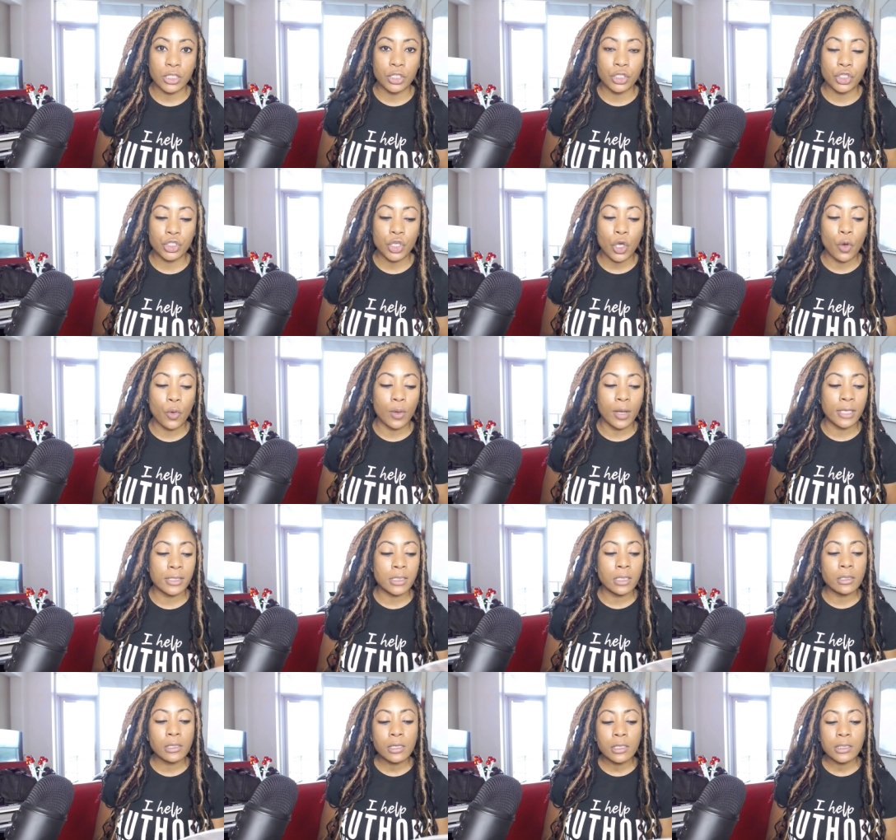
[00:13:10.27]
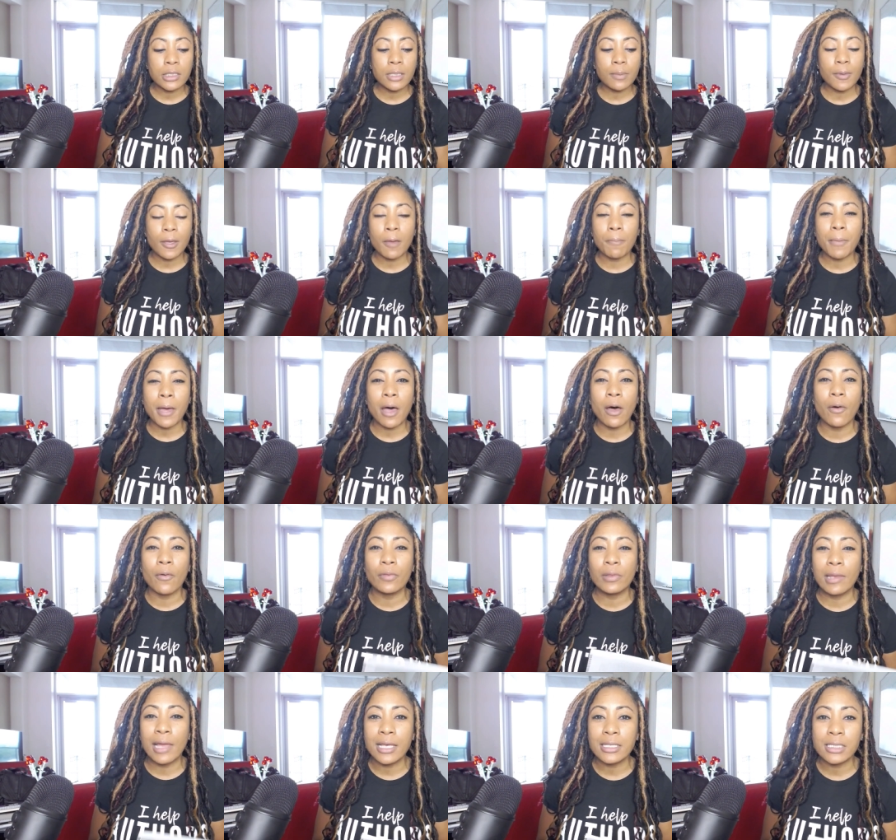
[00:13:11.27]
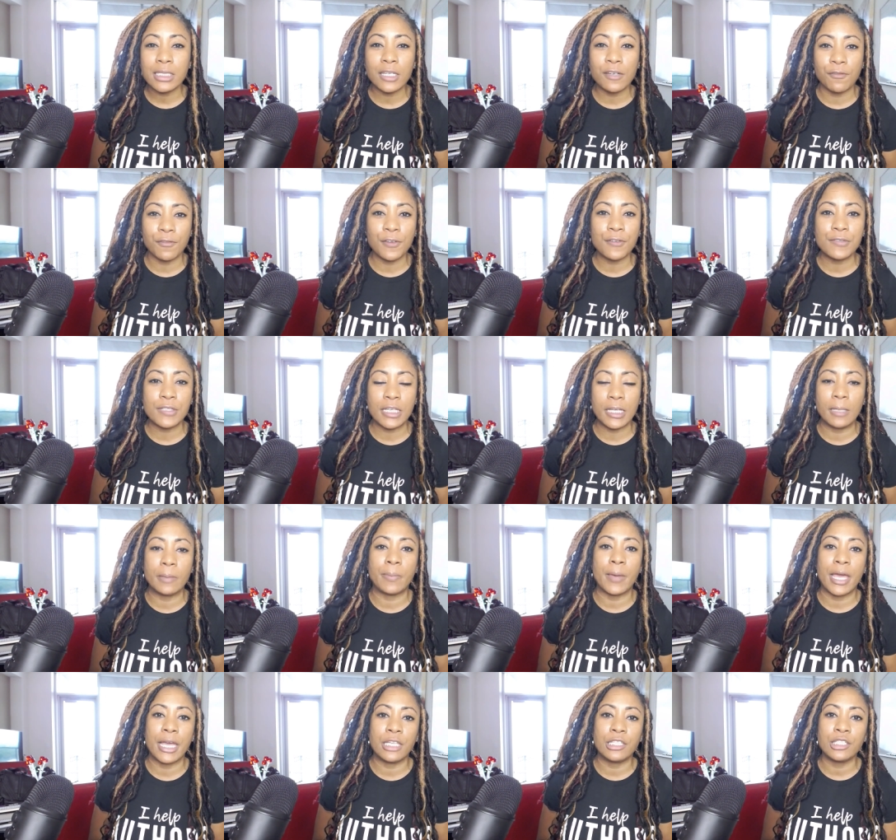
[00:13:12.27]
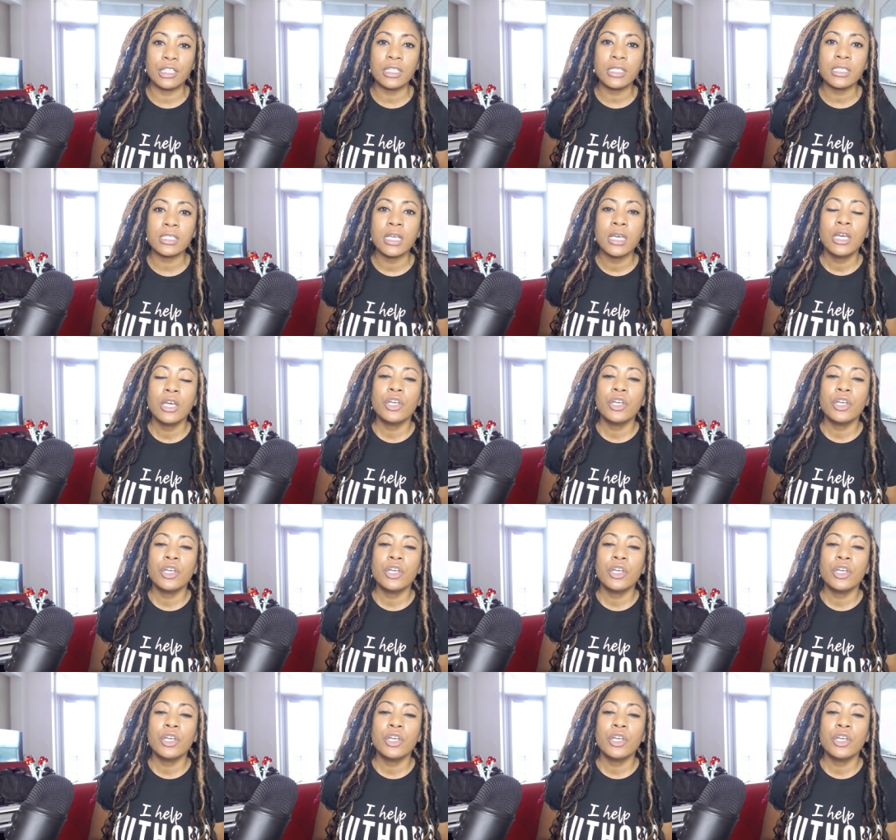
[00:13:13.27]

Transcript: And so, because it looks to be about less than 15 pages.